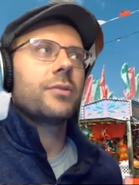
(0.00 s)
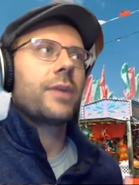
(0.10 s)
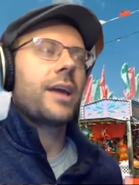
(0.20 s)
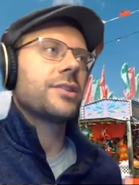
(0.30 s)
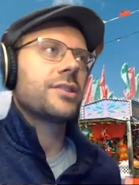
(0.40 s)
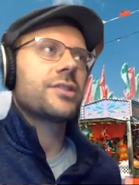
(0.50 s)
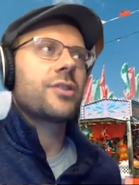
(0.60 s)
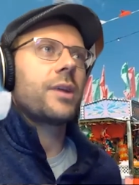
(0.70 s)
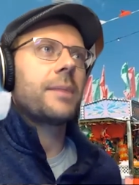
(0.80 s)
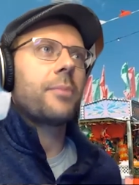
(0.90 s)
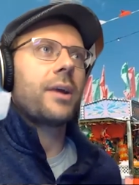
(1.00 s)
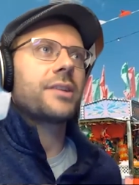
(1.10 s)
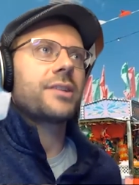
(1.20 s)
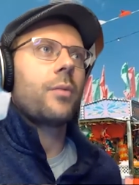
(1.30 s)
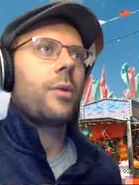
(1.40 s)
locations. It's already
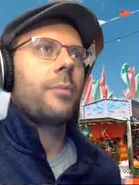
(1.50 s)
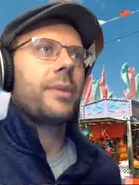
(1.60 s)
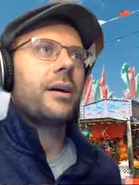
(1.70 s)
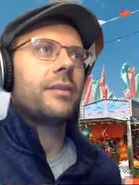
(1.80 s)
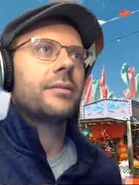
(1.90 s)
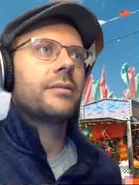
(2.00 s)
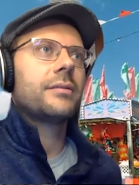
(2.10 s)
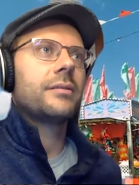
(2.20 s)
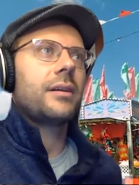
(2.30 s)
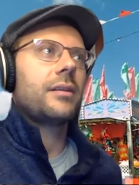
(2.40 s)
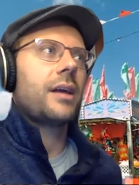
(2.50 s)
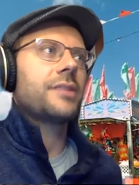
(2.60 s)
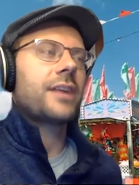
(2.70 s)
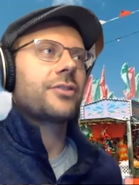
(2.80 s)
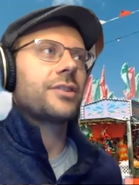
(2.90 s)
branched out well beyond Lo-
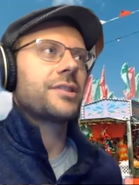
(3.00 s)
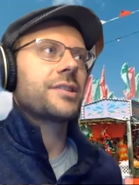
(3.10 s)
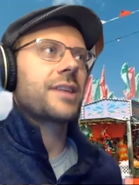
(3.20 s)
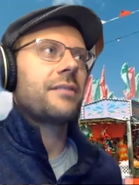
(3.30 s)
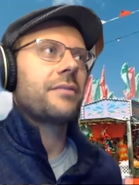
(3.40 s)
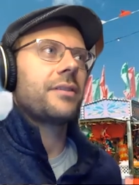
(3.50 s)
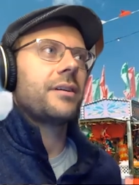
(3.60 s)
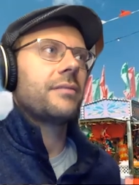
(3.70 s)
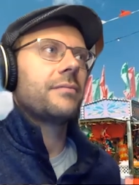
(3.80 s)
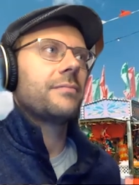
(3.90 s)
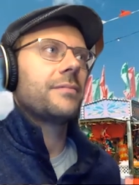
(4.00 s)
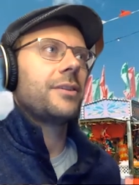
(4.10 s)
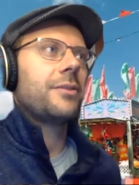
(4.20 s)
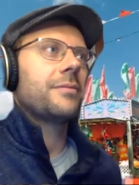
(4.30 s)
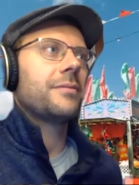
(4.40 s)
Los Angeles. Is kind of the you
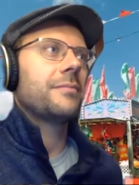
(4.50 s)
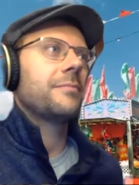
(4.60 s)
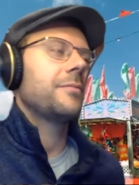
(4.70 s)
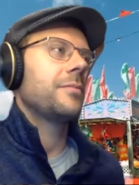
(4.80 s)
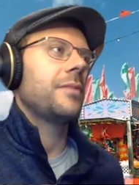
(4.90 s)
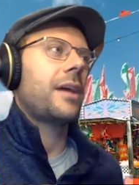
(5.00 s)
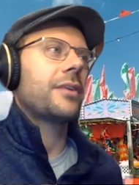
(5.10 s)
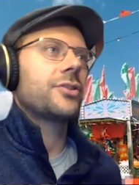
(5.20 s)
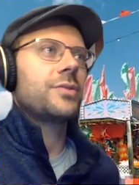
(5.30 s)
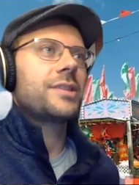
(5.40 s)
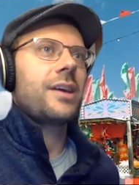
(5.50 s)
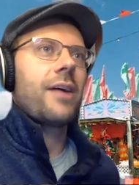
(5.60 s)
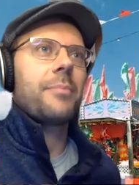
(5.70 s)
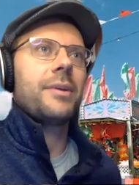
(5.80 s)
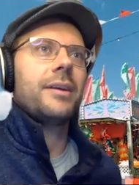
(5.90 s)
know a lot of shoots now
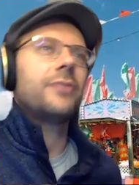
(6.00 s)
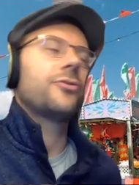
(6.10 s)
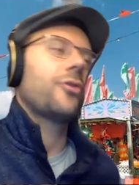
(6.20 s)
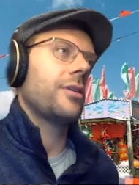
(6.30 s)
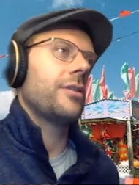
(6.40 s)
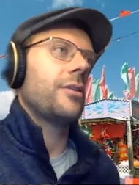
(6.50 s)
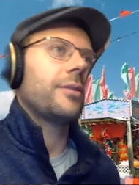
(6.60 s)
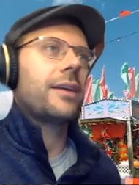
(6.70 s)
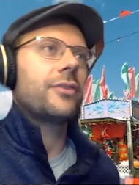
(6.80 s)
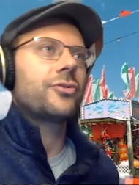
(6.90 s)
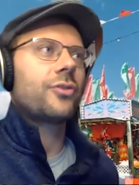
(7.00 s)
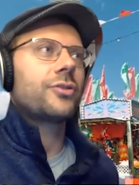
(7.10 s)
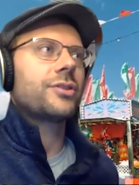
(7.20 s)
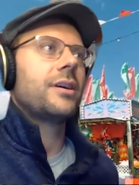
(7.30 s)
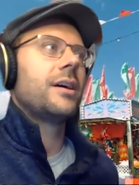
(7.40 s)
happening in Georgia, you know, Atlanta,
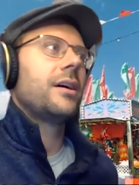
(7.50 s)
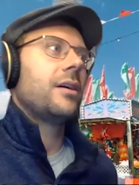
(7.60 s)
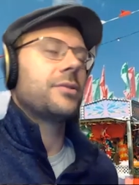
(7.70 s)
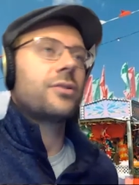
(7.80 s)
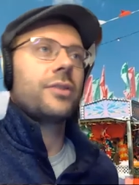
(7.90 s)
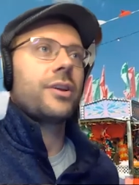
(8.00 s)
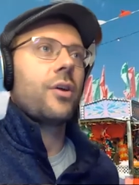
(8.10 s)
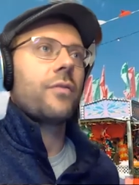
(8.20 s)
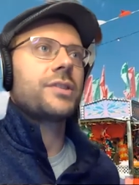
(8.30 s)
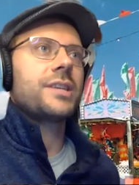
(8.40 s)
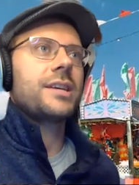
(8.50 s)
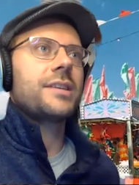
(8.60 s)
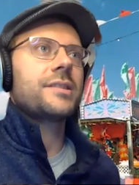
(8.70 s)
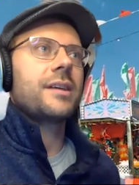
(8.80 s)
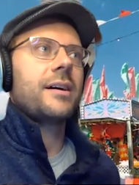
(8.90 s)
Georgia, uh, certainly
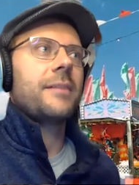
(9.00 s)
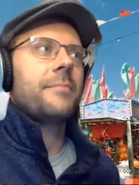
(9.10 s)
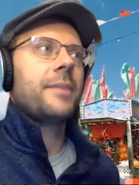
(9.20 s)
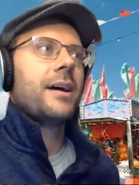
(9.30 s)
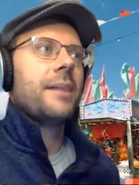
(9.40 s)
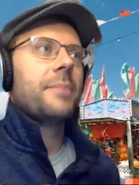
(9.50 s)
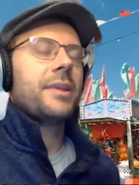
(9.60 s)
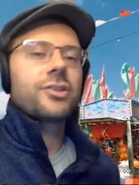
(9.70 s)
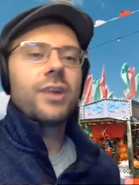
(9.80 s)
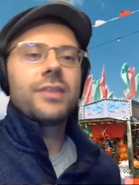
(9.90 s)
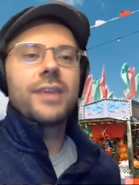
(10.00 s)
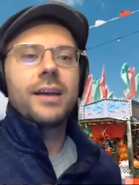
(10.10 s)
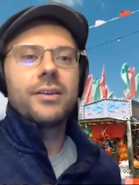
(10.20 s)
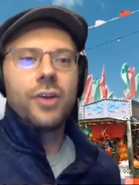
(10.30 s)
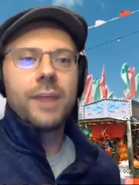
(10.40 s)
overseas. Um, but it's great
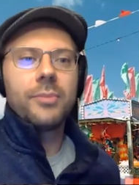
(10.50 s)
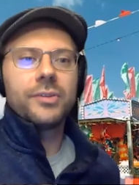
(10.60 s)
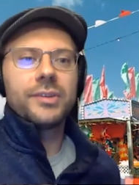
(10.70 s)
that you're able